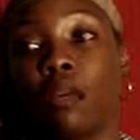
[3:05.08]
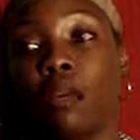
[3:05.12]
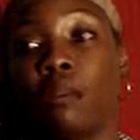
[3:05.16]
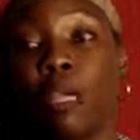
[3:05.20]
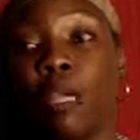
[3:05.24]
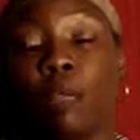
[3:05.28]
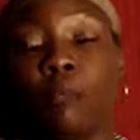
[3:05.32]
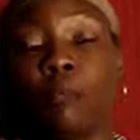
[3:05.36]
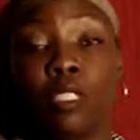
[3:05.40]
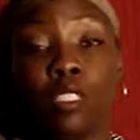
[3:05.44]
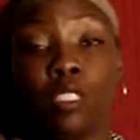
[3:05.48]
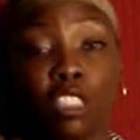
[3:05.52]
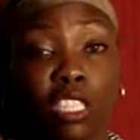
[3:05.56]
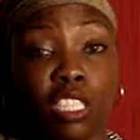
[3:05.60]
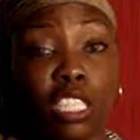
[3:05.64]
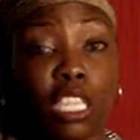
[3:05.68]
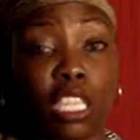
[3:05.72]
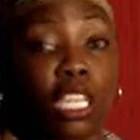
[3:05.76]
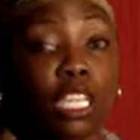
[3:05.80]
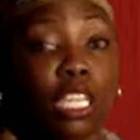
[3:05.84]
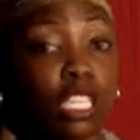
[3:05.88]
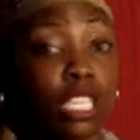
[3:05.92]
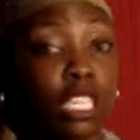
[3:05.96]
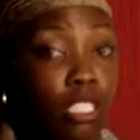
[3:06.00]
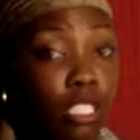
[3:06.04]
maybe just
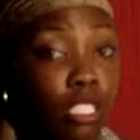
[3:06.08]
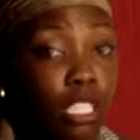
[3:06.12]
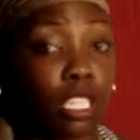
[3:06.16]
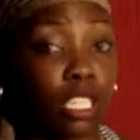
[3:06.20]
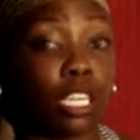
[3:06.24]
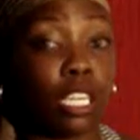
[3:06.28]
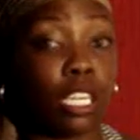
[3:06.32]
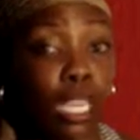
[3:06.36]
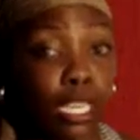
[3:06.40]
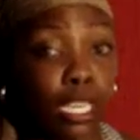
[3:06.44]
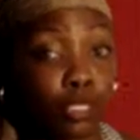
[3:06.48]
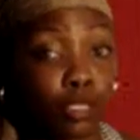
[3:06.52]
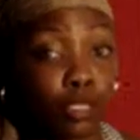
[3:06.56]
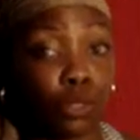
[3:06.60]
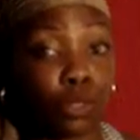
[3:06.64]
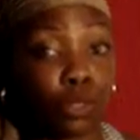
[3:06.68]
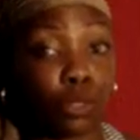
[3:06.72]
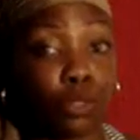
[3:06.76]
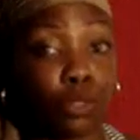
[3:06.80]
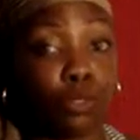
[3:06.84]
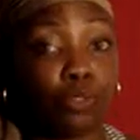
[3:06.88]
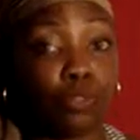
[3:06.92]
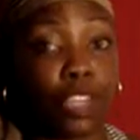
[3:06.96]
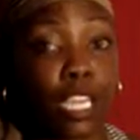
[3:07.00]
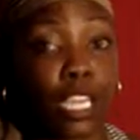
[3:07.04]
getting into the
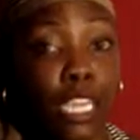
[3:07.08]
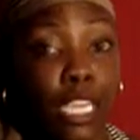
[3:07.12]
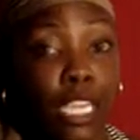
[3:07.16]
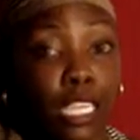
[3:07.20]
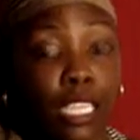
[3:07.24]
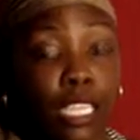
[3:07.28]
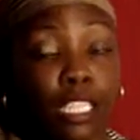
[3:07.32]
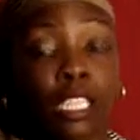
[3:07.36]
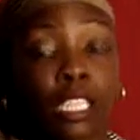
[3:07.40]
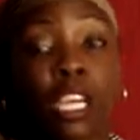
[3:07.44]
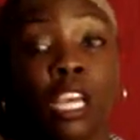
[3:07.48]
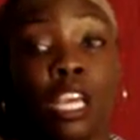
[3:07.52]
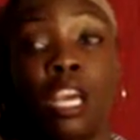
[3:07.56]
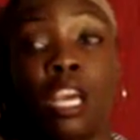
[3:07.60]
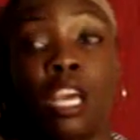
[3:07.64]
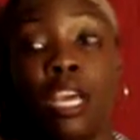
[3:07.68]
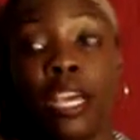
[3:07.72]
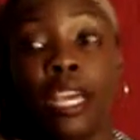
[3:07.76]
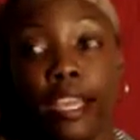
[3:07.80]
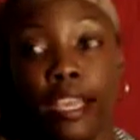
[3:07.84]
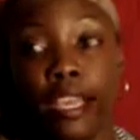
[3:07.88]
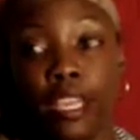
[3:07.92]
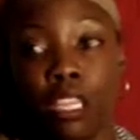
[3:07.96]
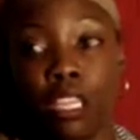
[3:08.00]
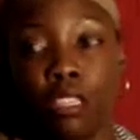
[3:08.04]
natural phase
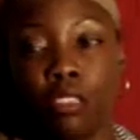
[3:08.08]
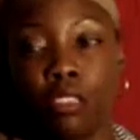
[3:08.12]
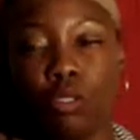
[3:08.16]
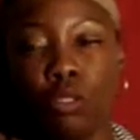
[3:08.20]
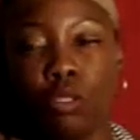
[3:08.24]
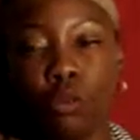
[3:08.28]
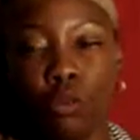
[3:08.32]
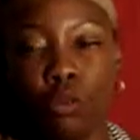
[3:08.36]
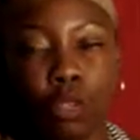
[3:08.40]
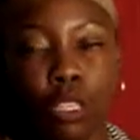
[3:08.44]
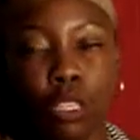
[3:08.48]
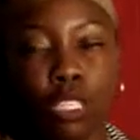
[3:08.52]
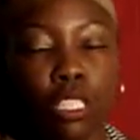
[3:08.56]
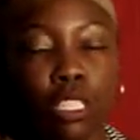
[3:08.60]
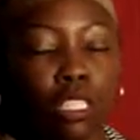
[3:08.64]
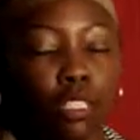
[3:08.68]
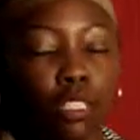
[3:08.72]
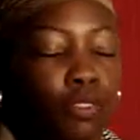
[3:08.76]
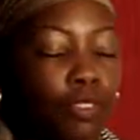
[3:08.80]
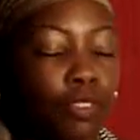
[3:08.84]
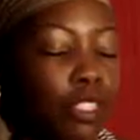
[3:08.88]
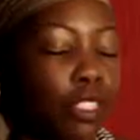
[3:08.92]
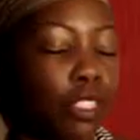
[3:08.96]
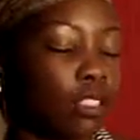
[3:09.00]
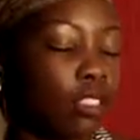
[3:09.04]
and you want a
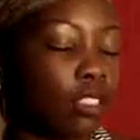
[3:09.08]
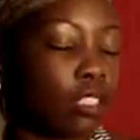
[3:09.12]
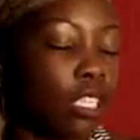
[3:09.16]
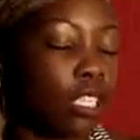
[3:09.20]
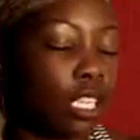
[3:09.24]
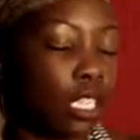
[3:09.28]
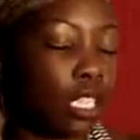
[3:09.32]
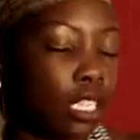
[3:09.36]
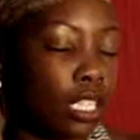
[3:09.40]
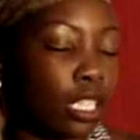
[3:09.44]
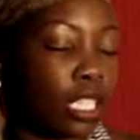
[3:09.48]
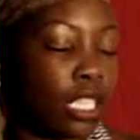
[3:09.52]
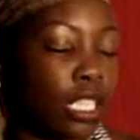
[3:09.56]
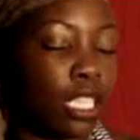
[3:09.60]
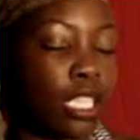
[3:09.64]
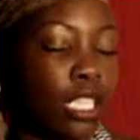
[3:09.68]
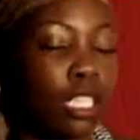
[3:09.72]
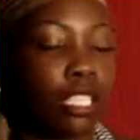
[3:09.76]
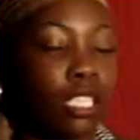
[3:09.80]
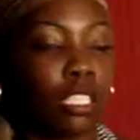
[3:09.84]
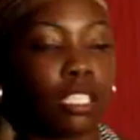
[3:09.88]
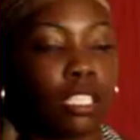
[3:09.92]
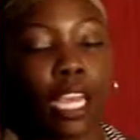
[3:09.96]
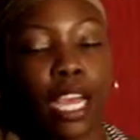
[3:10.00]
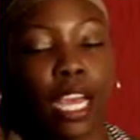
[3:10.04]
little
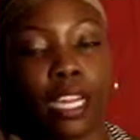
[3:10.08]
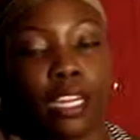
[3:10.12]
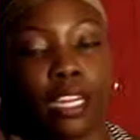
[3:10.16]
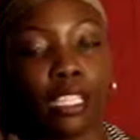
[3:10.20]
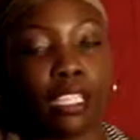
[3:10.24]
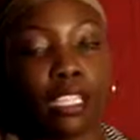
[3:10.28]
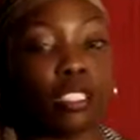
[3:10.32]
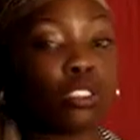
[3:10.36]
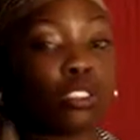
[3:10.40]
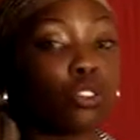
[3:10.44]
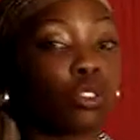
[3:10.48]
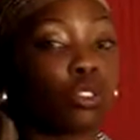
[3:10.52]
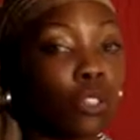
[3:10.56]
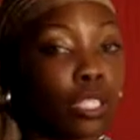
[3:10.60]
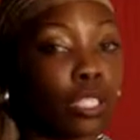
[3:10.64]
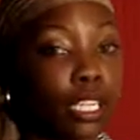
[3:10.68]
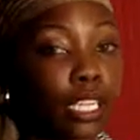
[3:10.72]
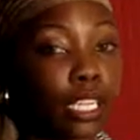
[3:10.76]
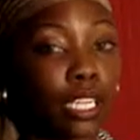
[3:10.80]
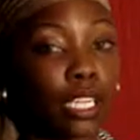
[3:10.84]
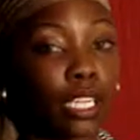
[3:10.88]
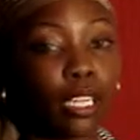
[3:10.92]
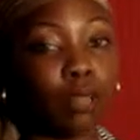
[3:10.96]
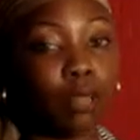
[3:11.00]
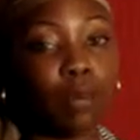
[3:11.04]
versatility, tired of the short
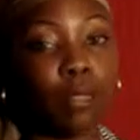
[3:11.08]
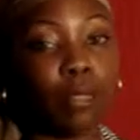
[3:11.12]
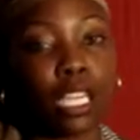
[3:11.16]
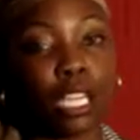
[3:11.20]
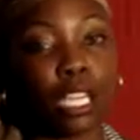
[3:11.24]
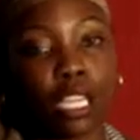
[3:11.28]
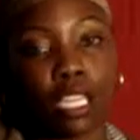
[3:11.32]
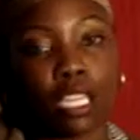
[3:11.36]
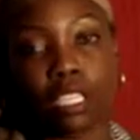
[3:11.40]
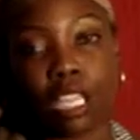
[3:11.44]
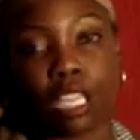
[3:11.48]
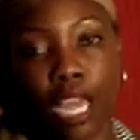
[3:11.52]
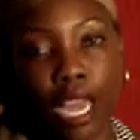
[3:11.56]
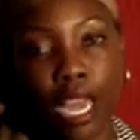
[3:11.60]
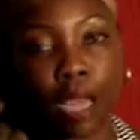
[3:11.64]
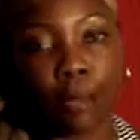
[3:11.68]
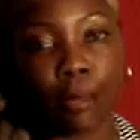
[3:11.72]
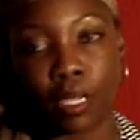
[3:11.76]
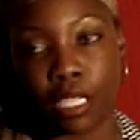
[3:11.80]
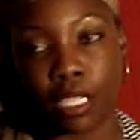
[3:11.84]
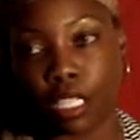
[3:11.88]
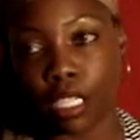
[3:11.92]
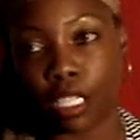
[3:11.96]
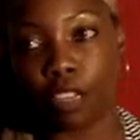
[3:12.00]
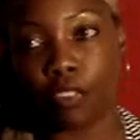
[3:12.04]
hair, because I
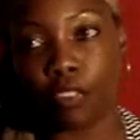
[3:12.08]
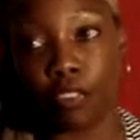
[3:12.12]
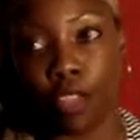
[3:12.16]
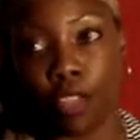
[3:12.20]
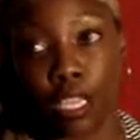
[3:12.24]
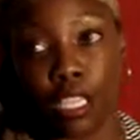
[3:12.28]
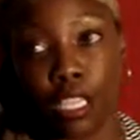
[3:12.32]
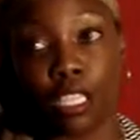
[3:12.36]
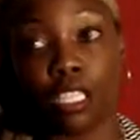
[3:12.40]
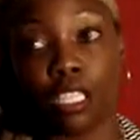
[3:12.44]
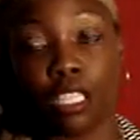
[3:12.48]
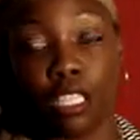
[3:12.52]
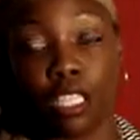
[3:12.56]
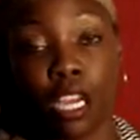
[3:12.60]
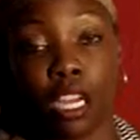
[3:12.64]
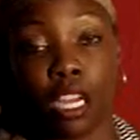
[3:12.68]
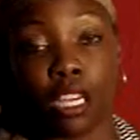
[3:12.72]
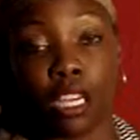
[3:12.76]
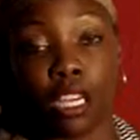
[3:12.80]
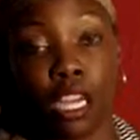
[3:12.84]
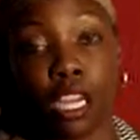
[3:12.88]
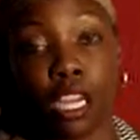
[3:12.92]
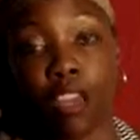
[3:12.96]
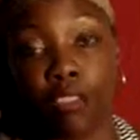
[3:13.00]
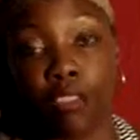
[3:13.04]
myself, I get tired
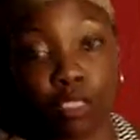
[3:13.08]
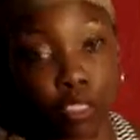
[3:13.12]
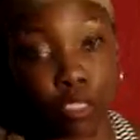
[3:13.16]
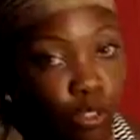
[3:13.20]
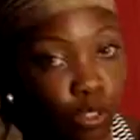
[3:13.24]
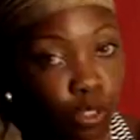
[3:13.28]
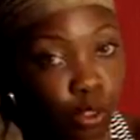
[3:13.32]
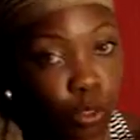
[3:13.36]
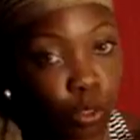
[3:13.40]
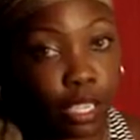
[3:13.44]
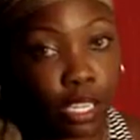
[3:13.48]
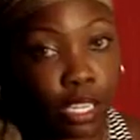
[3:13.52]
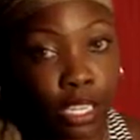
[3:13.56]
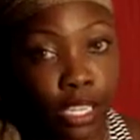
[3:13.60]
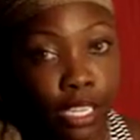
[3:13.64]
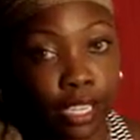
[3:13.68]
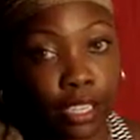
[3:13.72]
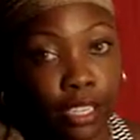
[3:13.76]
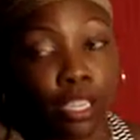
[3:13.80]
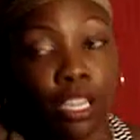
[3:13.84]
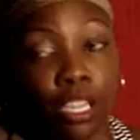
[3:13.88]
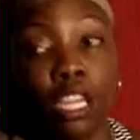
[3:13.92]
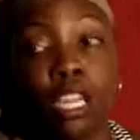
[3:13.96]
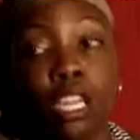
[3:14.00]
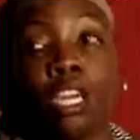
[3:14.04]
of having short
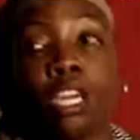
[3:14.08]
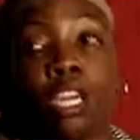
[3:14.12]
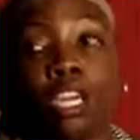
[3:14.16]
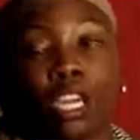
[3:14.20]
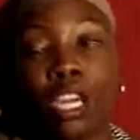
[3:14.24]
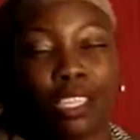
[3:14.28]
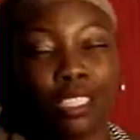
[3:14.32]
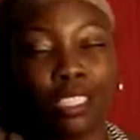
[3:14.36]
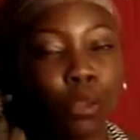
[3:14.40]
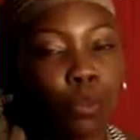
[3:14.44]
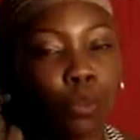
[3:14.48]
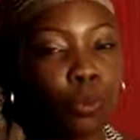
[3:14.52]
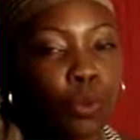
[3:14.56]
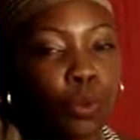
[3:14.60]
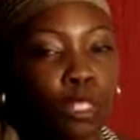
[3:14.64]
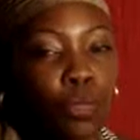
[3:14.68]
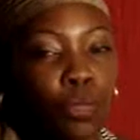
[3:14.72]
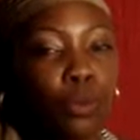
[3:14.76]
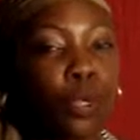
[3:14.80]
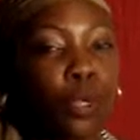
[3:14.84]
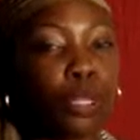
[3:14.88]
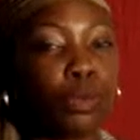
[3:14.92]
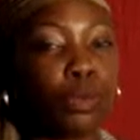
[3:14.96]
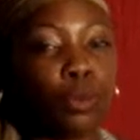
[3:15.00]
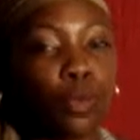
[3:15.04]
hair. I don't want to
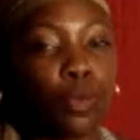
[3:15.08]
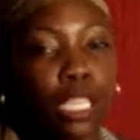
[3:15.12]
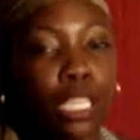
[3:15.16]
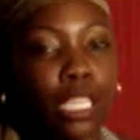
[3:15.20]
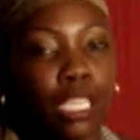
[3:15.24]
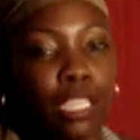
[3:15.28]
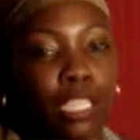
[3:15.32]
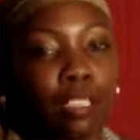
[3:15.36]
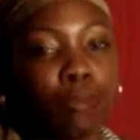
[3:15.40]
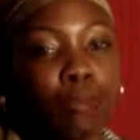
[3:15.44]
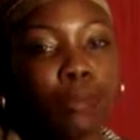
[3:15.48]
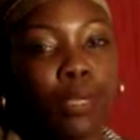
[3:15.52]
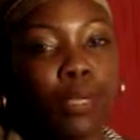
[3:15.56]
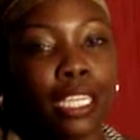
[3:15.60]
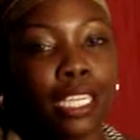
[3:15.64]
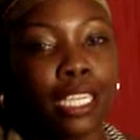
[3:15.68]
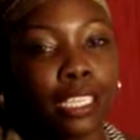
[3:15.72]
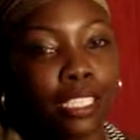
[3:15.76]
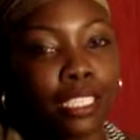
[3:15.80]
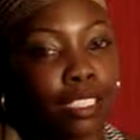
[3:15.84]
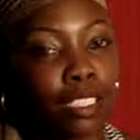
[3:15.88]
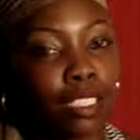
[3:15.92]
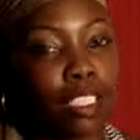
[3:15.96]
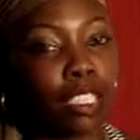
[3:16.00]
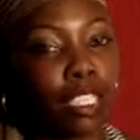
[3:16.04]
wear weave,
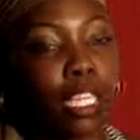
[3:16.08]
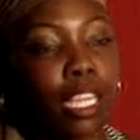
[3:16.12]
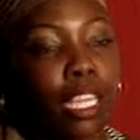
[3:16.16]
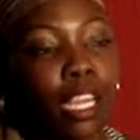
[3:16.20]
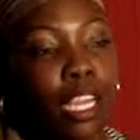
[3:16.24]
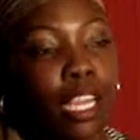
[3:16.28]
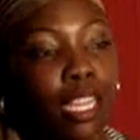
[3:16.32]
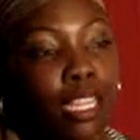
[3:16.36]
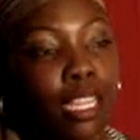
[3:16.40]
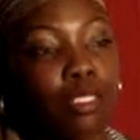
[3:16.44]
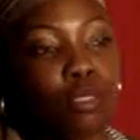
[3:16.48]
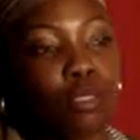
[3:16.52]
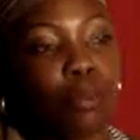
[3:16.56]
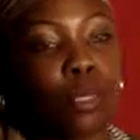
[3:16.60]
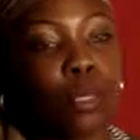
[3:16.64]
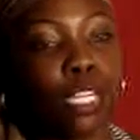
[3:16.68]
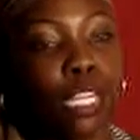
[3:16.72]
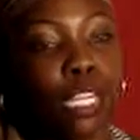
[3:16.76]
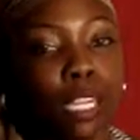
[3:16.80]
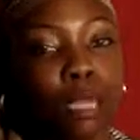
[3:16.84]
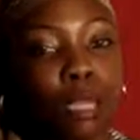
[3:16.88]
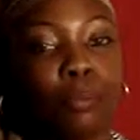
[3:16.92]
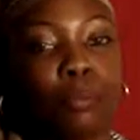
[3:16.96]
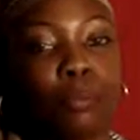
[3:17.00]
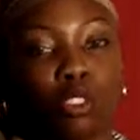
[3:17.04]
but that's what
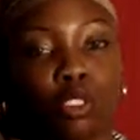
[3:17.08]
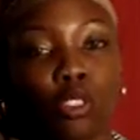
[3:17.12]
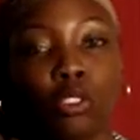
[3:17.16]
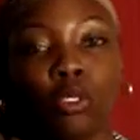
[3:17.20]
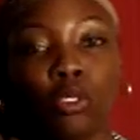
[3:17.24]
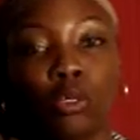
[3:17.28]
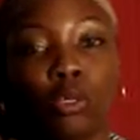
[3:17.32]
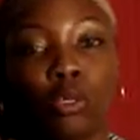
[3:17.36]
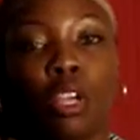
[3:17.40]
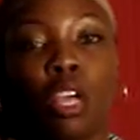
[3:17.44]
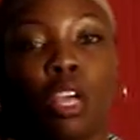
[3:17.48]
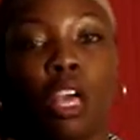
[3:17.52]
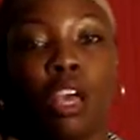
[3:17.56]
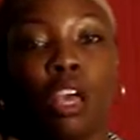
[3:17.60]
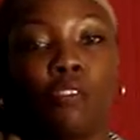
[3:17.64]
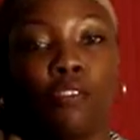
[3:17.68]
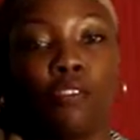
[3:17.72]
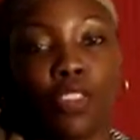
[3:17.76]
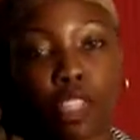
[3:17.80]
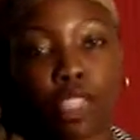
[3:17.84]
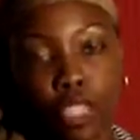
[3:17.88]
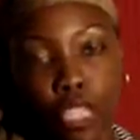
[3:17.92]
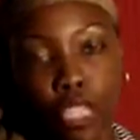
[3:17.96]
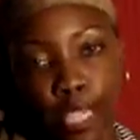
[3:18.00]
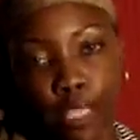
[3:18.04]
helps you
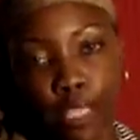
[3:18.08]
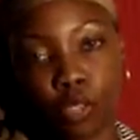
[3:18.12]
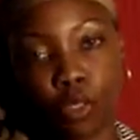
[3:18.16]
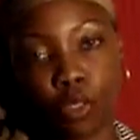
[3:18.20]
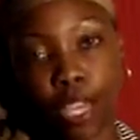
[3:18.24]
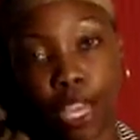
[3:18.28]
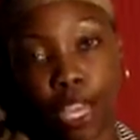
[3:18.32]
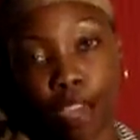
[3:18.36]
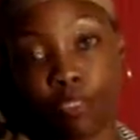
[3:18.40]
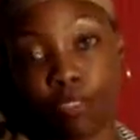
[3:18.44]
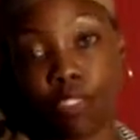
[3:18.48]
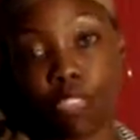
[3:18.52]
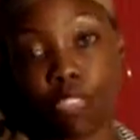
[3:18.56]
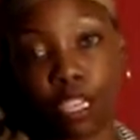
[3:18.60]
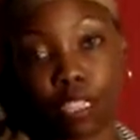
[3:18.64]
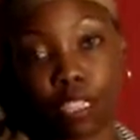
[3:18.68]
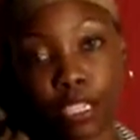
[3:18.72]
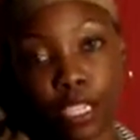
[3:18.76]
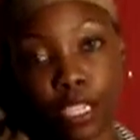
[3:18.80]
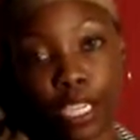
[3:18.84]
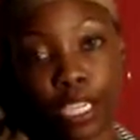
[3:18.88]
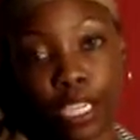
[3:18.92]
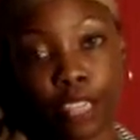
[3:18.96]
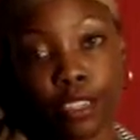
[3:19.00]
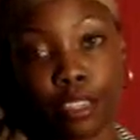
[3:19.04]
feel like you have
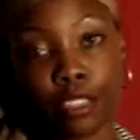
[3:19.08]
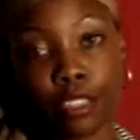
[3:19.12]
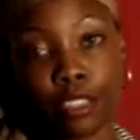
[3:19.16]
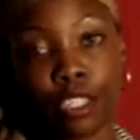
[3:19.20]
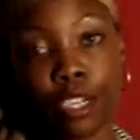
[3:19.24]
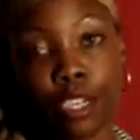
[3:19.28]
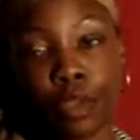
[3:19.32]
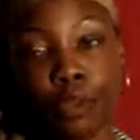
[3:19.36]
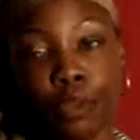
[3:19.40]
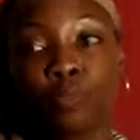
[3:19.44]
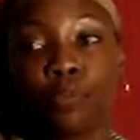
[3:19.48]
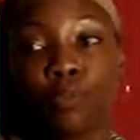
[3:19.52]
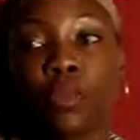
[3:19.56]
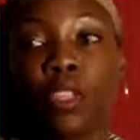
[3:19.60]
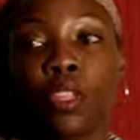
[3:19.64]
longer hair. So